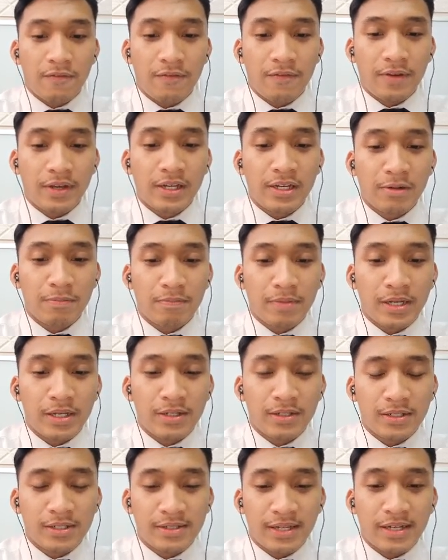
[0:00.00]

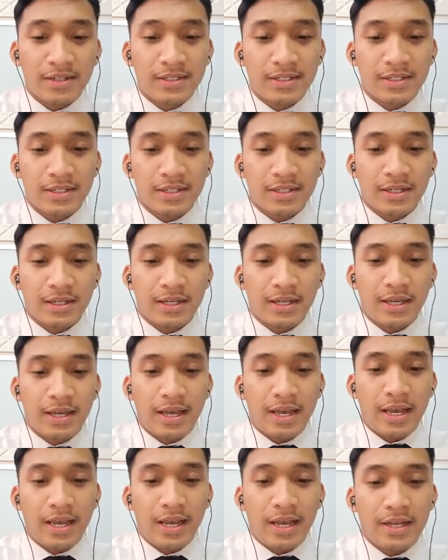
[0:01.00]
fingerprint sensor
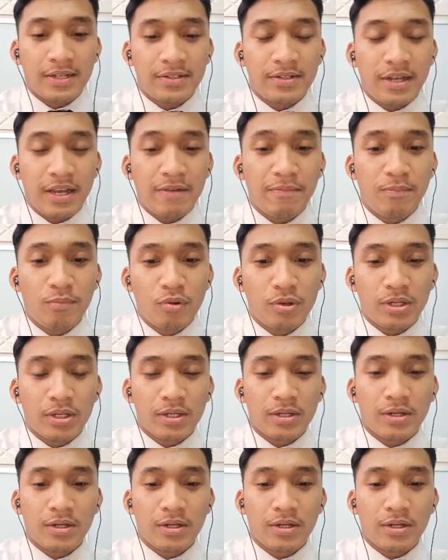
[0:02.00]
as the input,